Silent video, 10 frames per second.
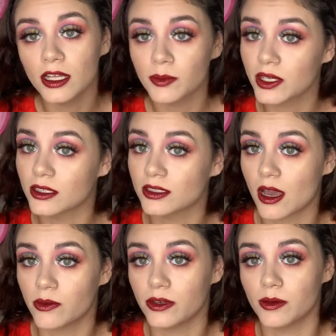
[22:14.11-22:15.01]
because
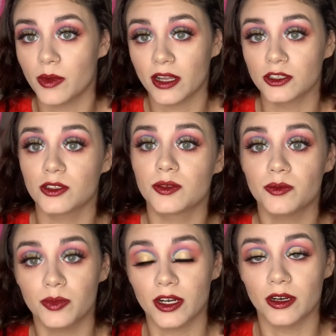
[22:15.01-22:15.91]
that one matched
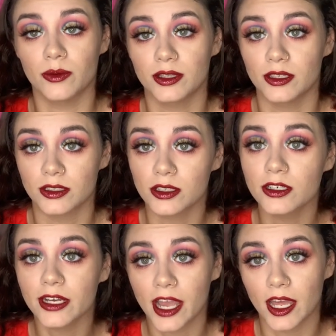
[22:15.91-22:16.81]
better with this
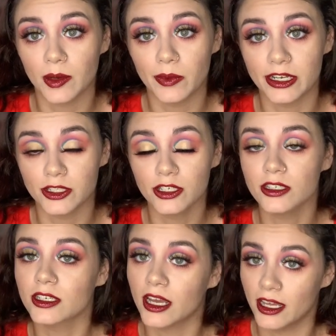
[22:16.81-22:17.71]
look and my
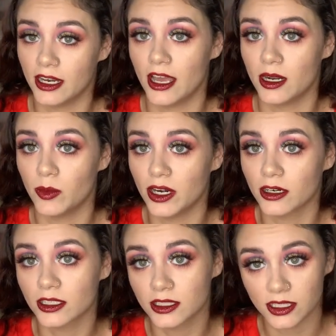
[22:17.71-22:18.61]
shirt, and it had a better
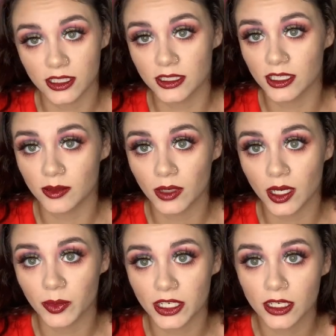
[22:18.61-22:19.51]
consistency in my
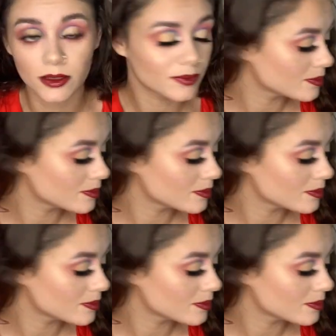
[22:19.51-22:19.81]
opinion.